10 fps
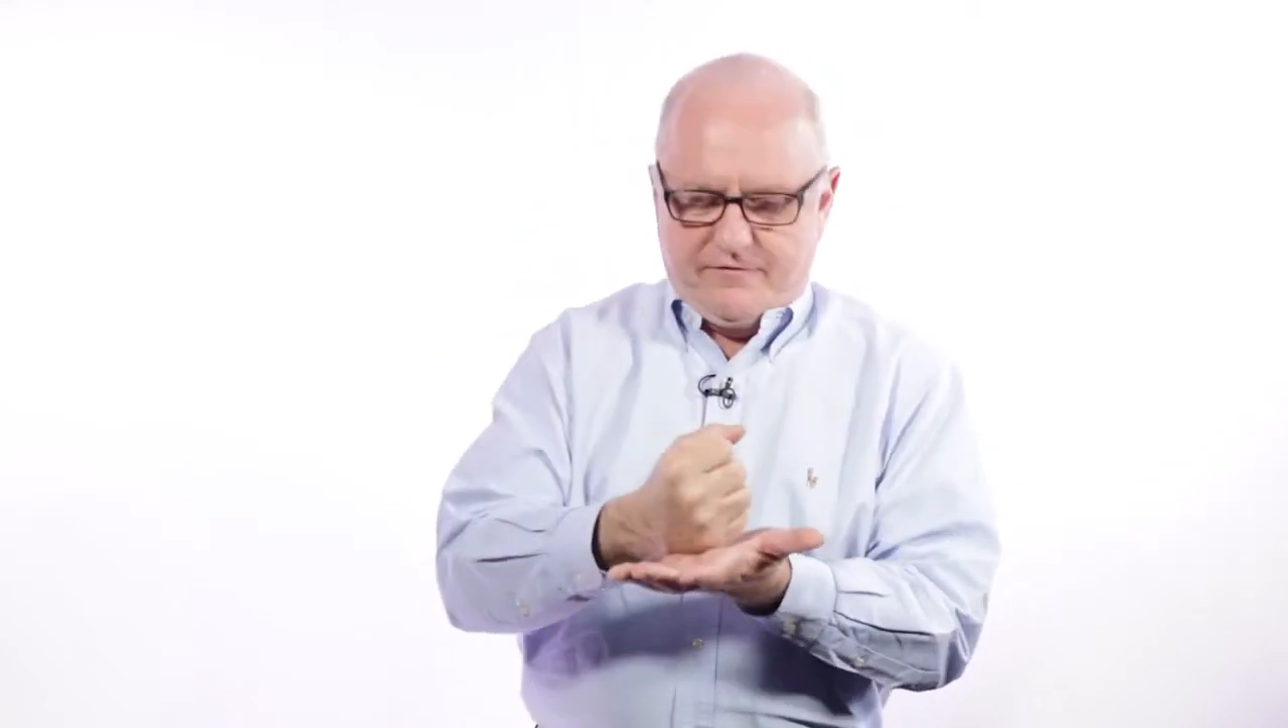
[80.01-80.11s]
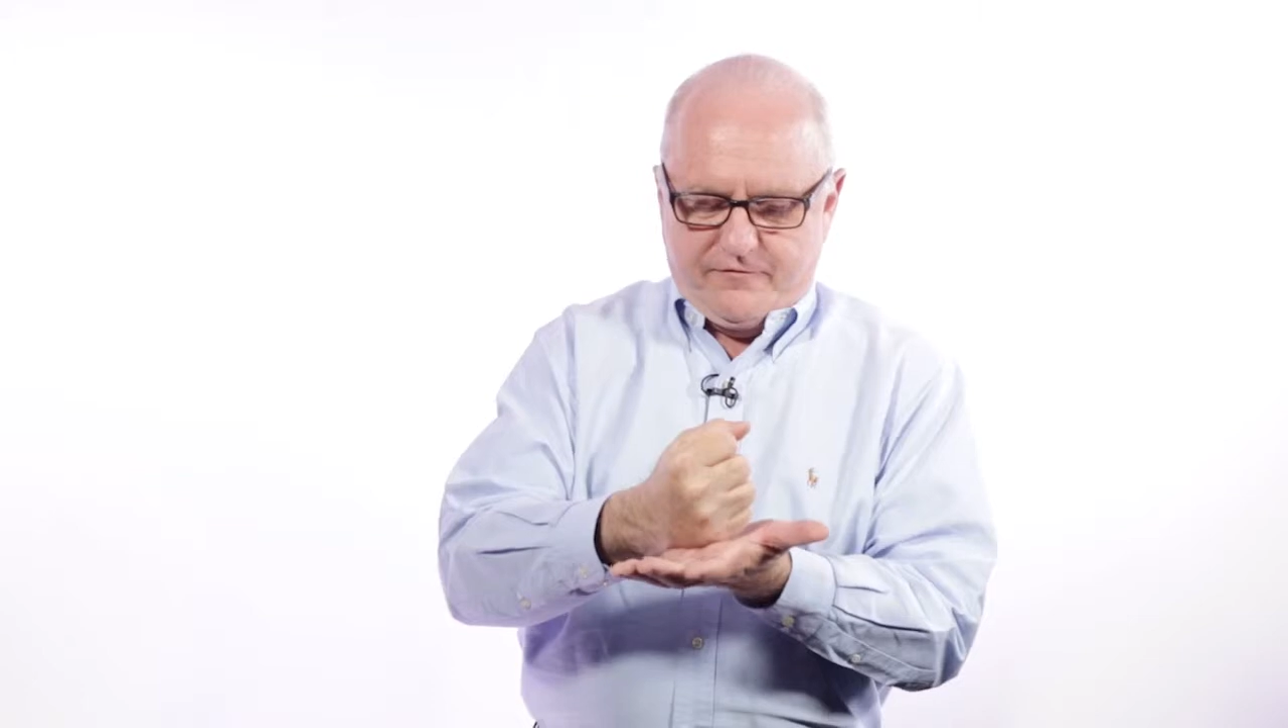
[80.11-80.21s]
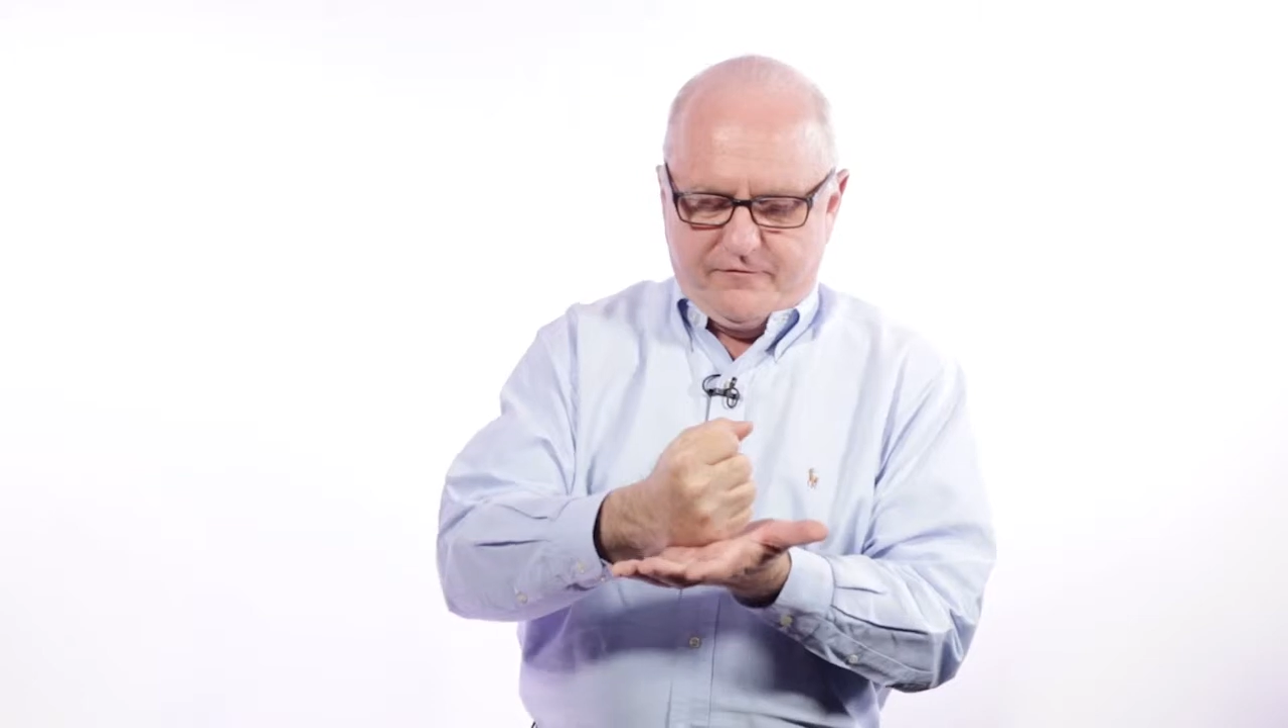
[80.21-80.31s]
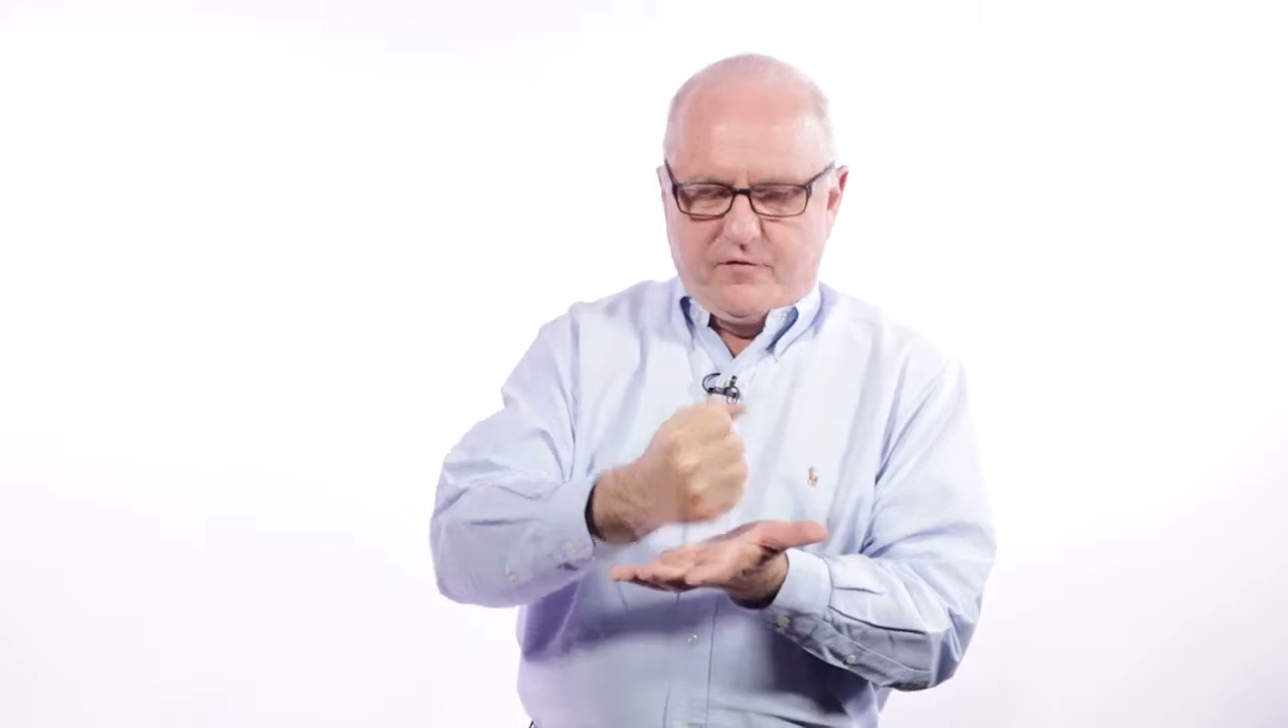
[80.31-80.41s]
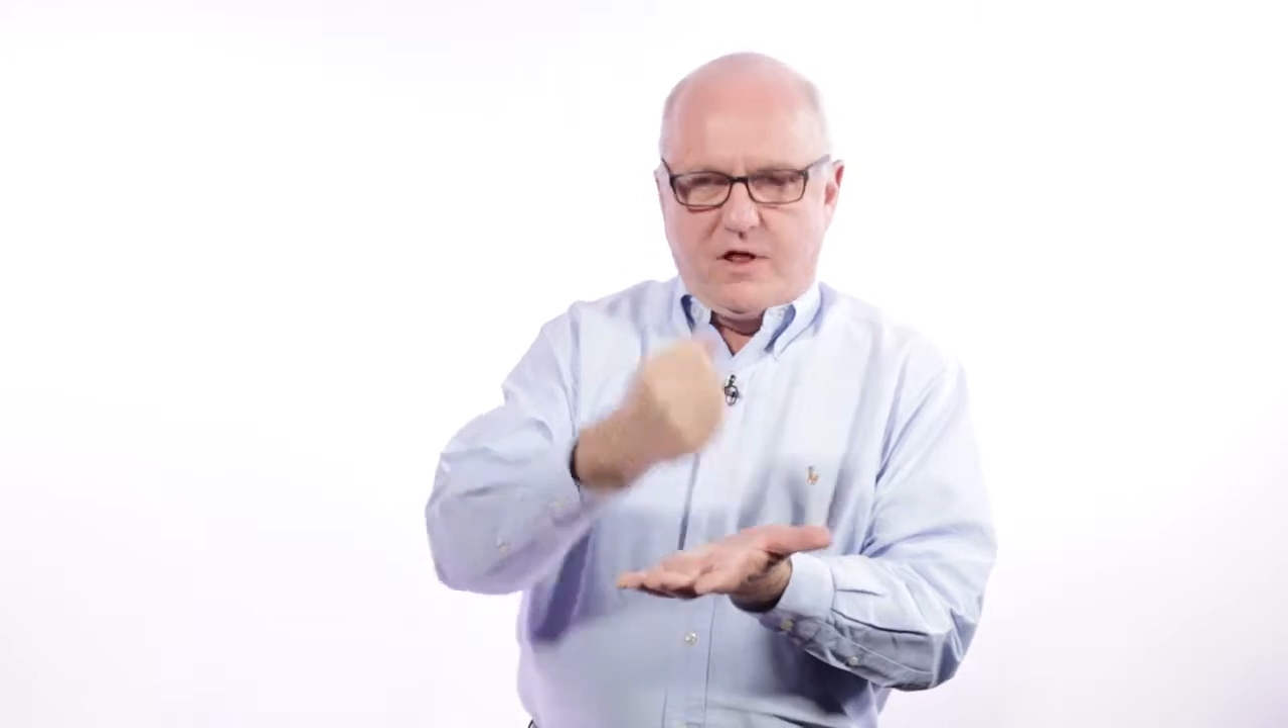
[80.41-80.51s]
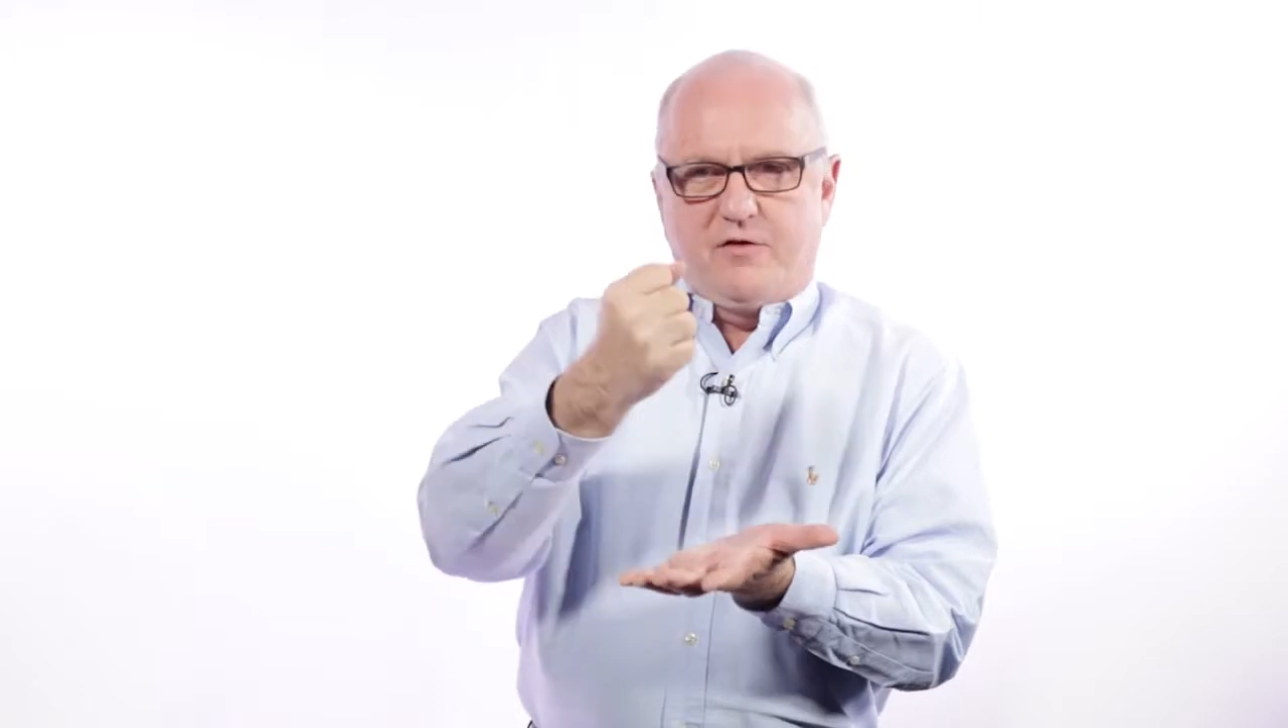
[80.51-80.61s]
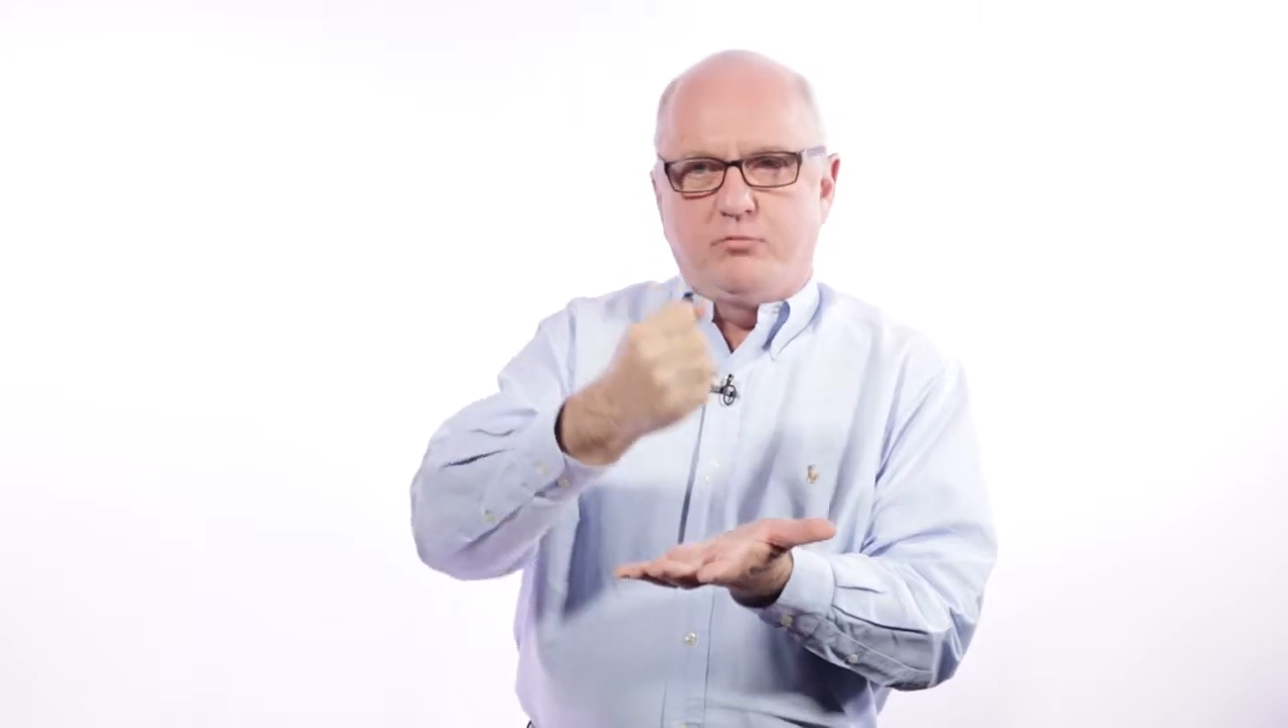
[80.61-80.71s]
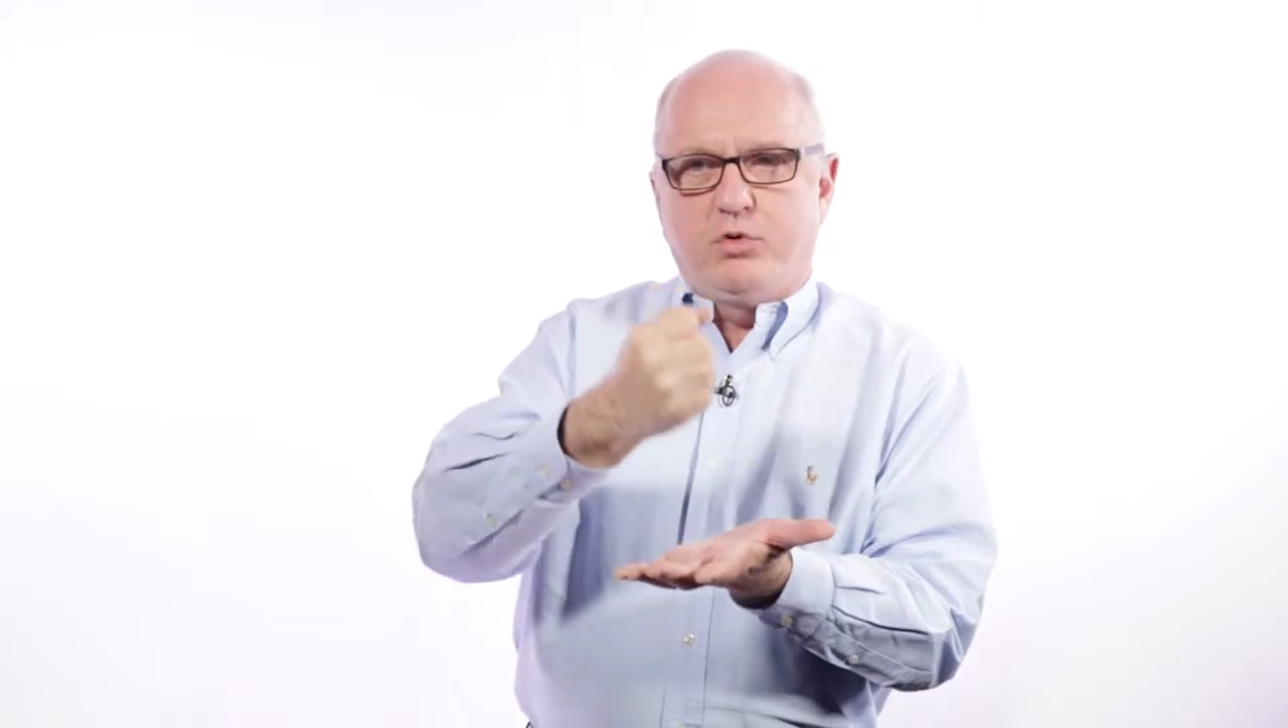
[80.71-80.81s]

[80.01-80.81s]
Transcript: of